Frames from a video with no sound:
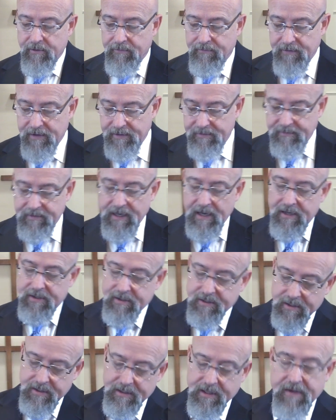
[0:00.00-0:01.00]
faith
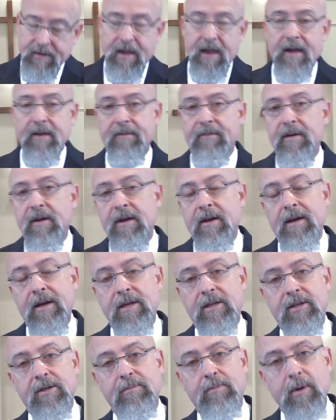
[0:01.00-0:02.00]
tested. They have
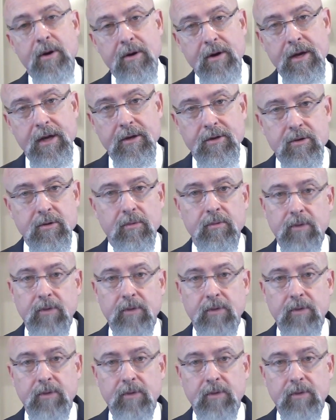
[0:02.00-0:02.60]
experiential